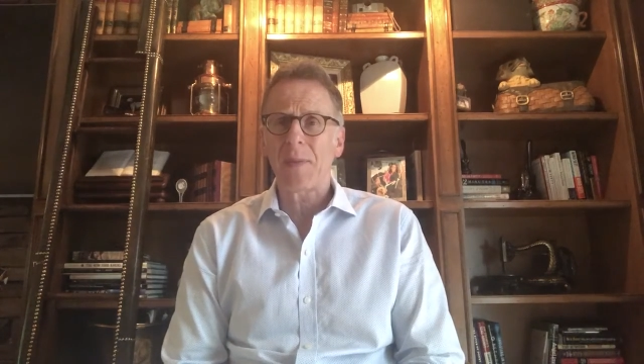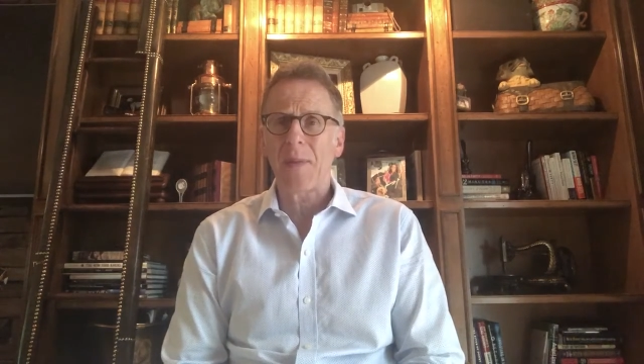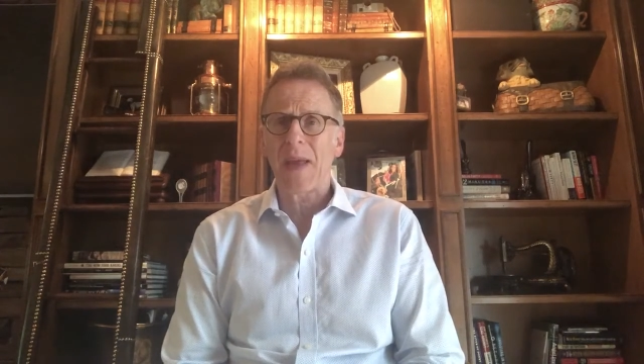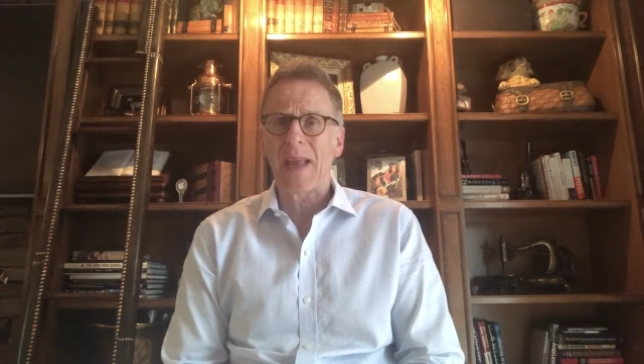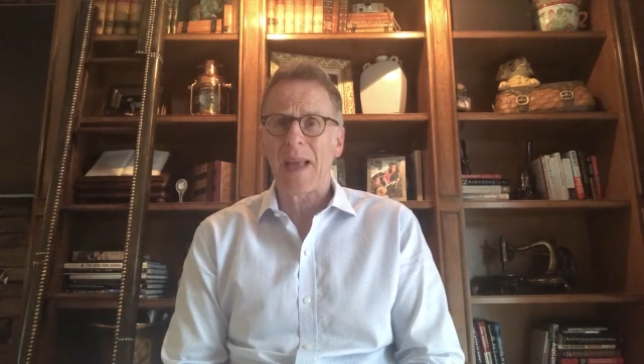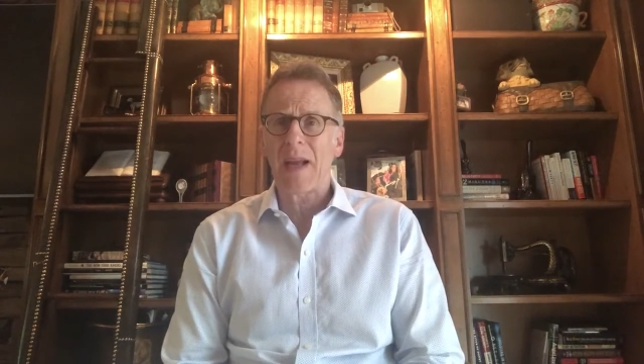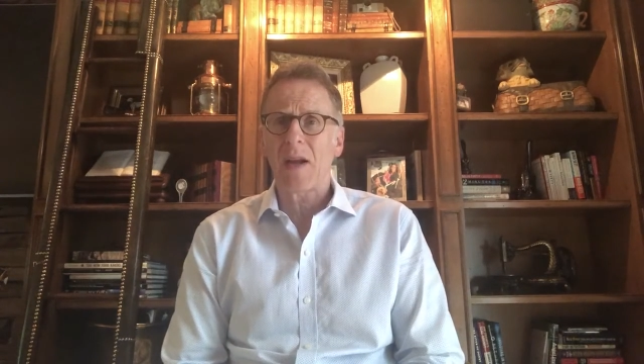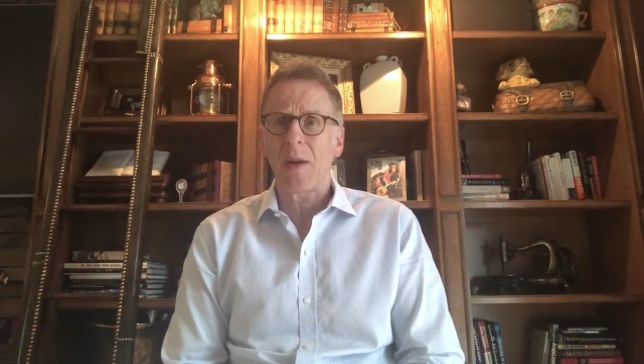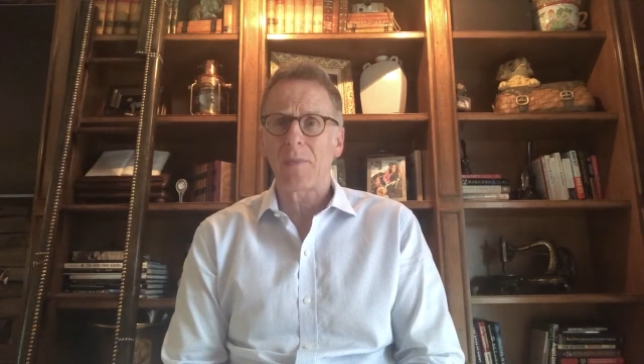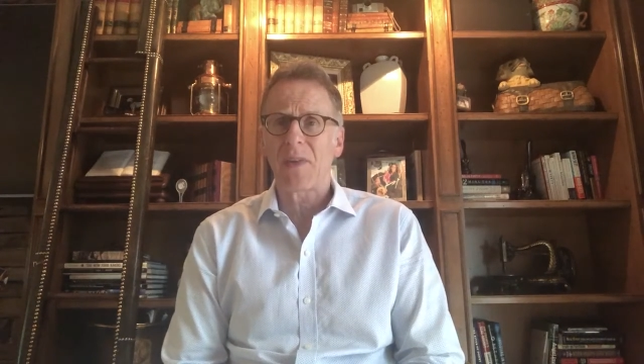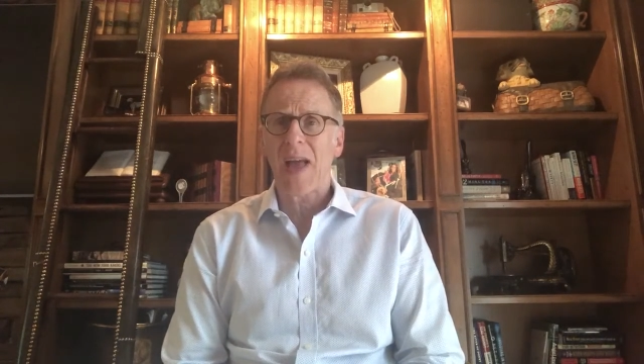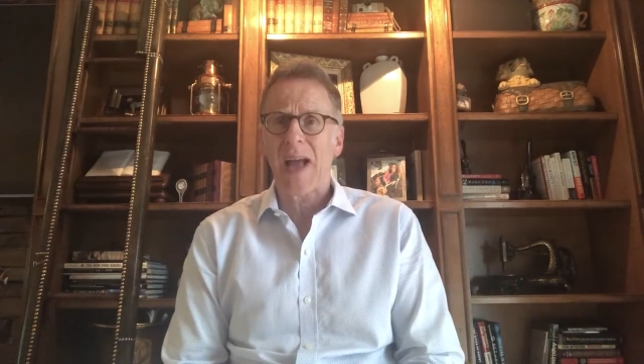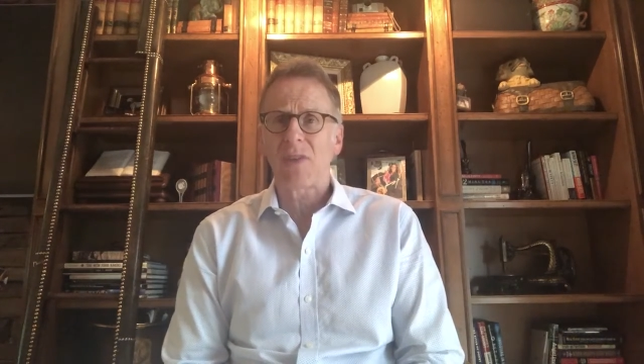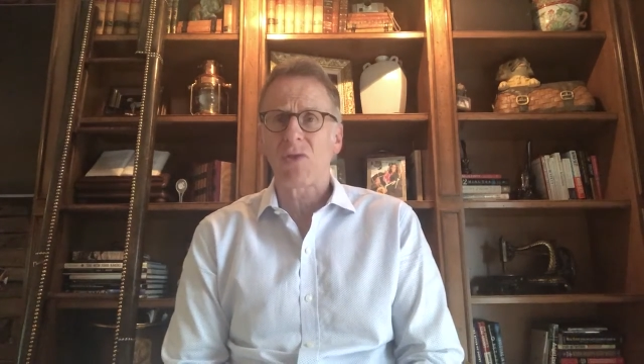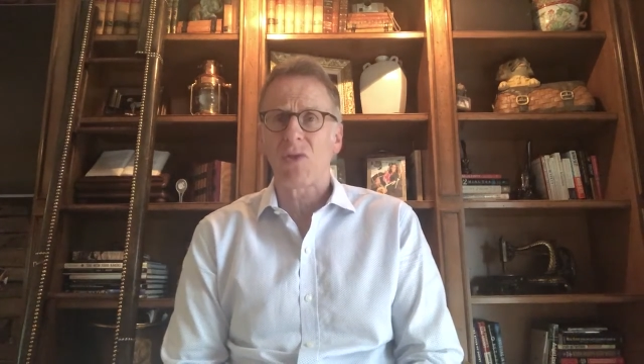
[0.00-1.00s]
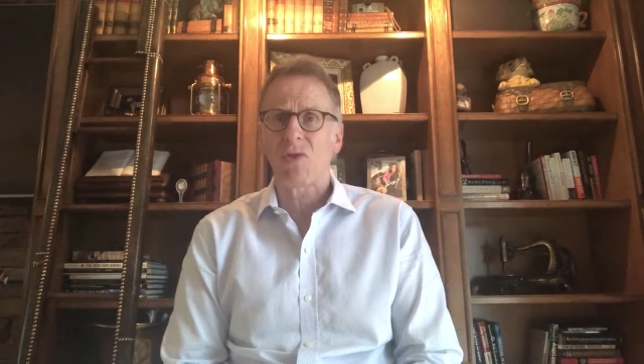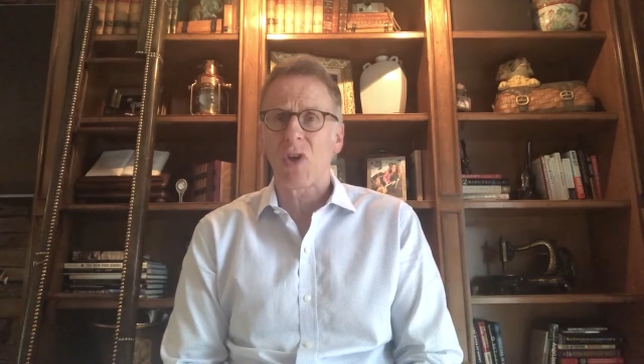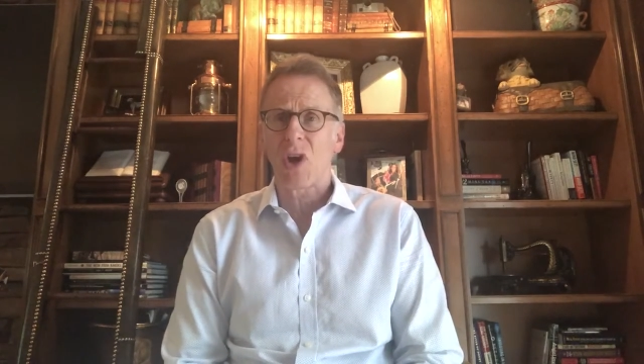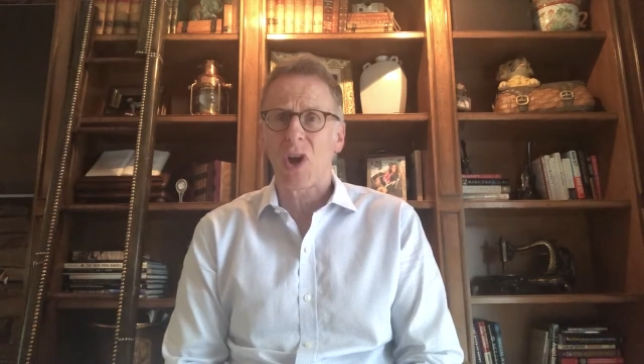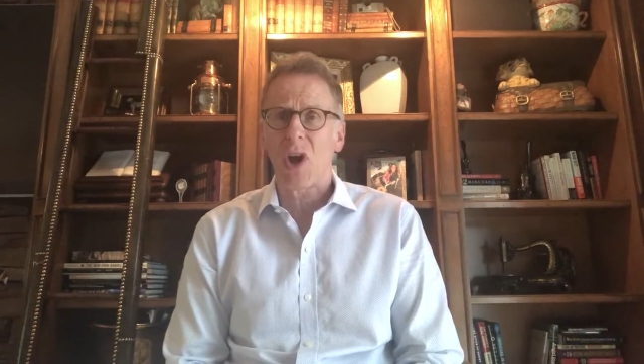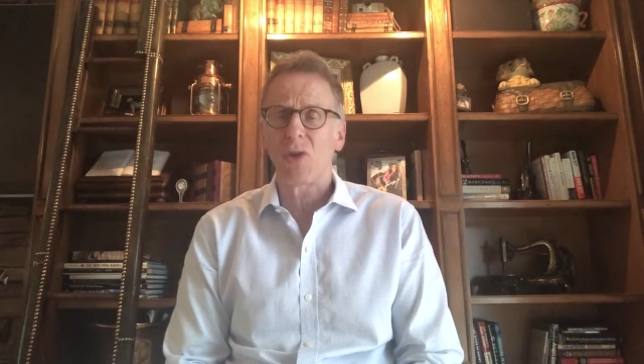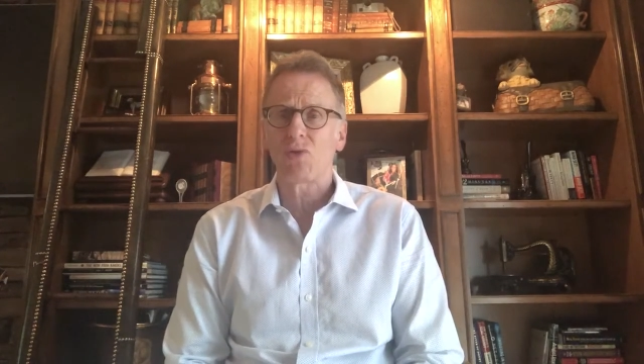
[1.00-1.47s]
to pay income taxes
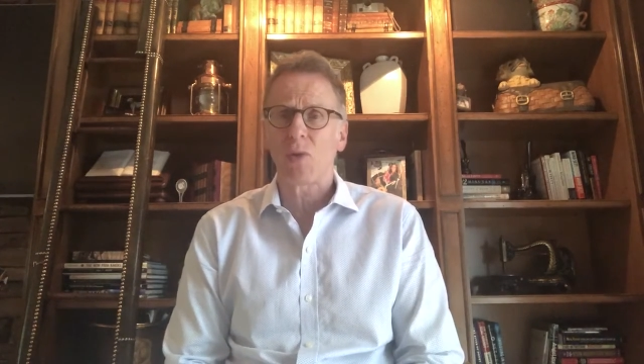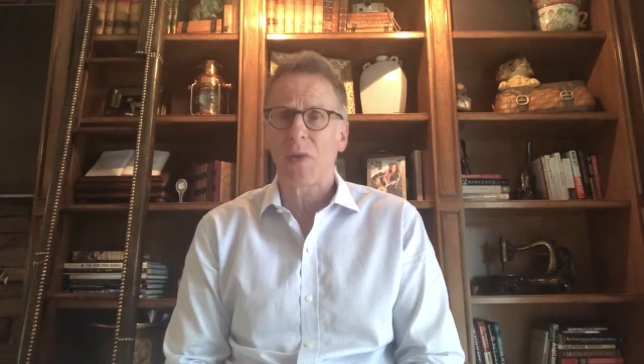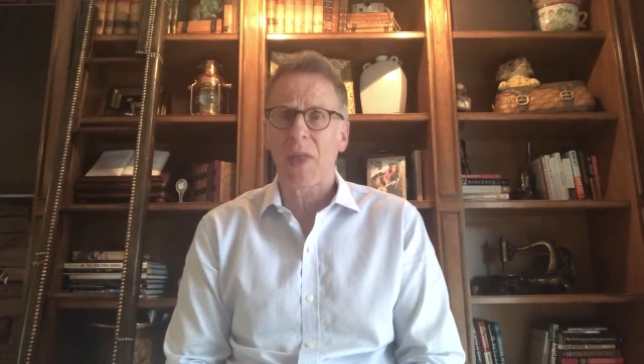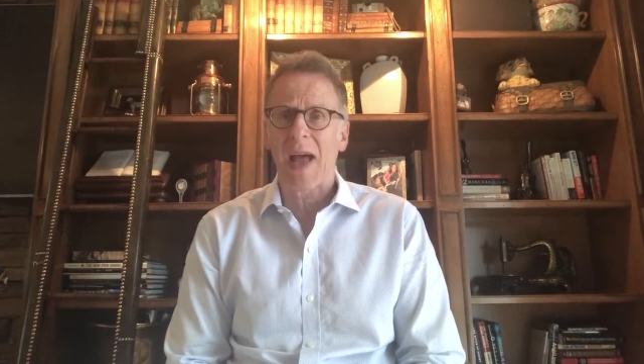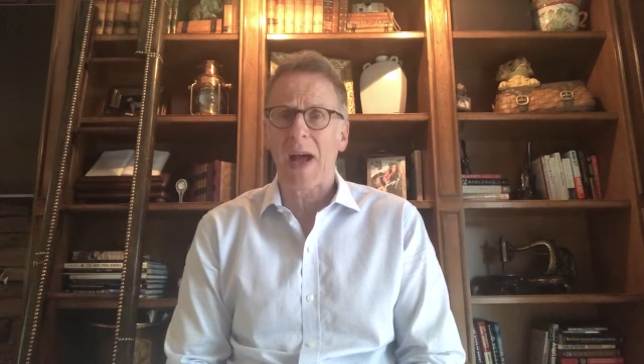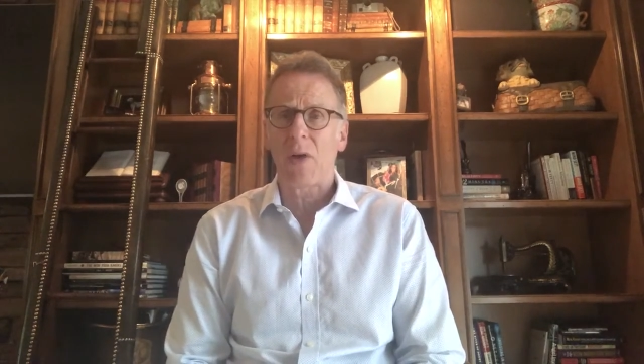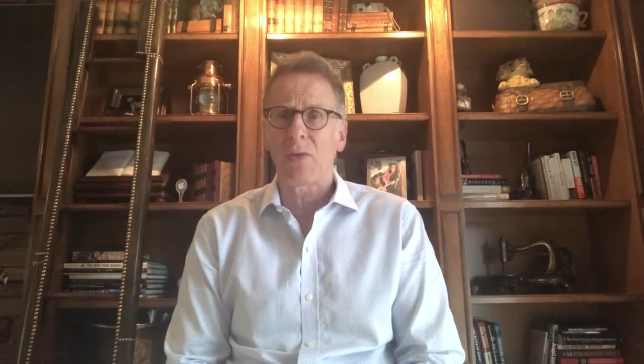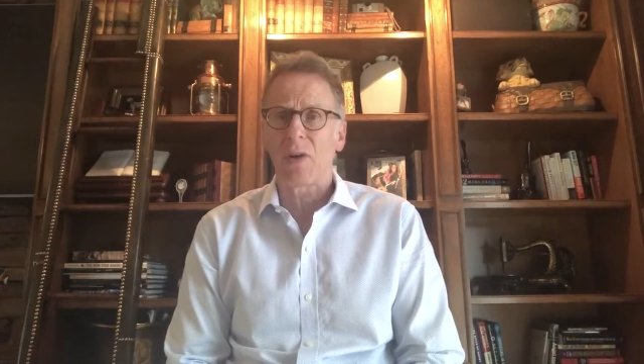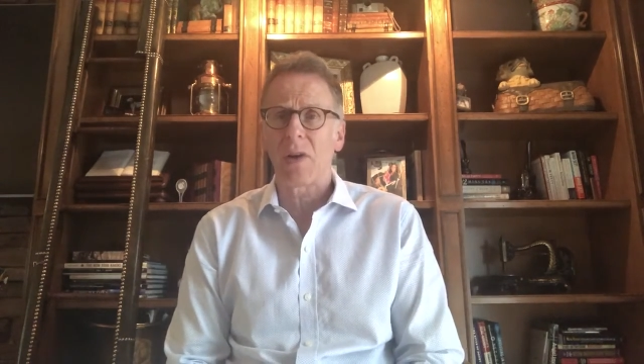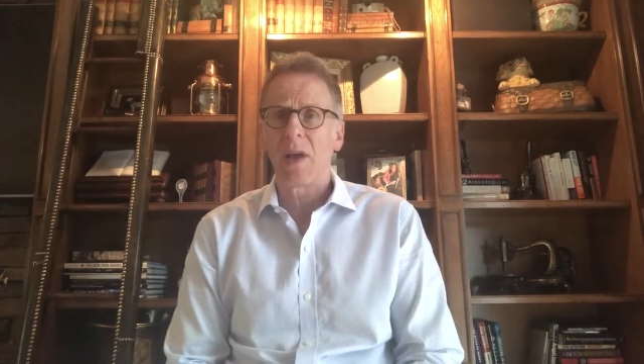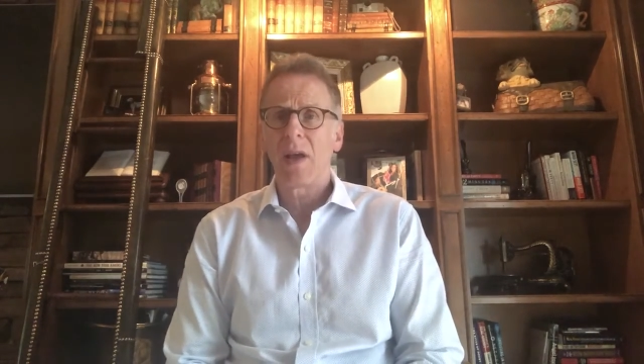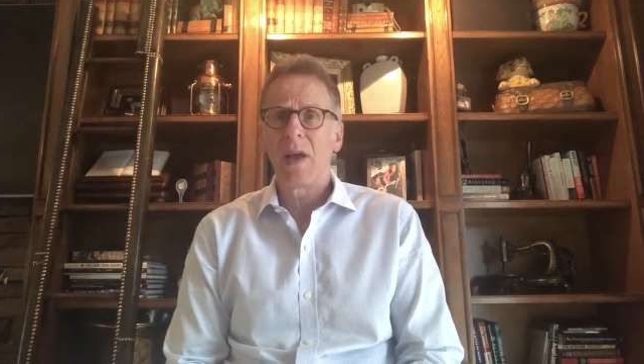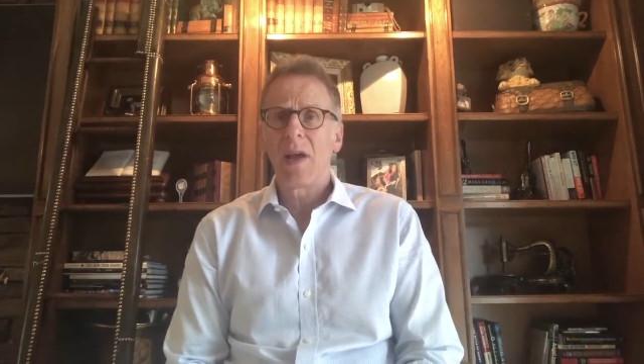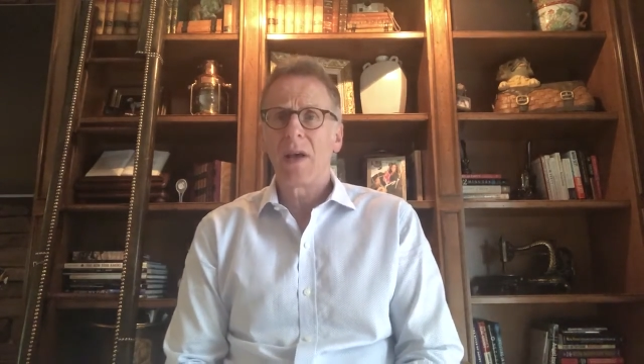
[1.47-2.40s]
on $100,000,